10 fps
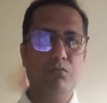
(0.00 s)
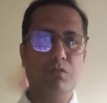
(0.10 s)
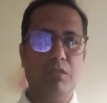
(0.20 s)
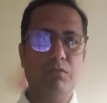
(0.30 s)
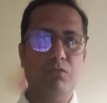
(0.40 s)

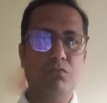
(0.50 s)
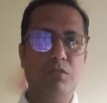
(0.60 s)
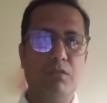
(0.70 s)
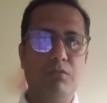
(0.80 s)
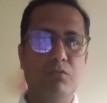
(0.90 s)
2,000,
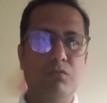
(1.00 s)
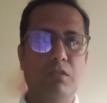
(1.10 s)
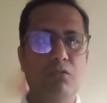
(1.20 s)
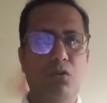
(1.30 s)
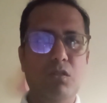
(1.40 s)
2,000,
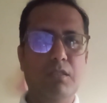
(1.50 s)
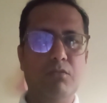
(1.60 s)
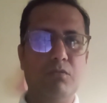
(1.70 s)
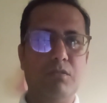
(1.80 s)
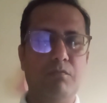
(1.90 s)
2,000, all the
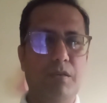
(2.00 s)
tools,